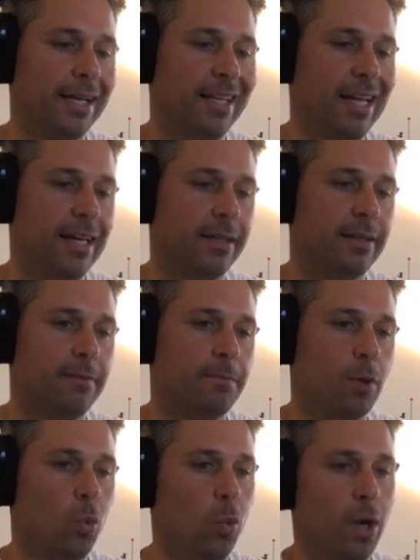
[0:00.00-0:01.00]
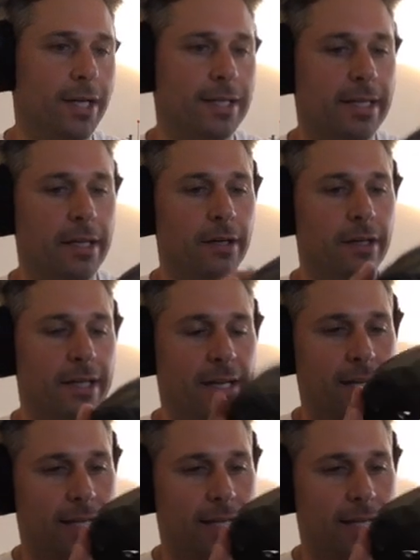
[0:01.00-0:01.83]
like what gear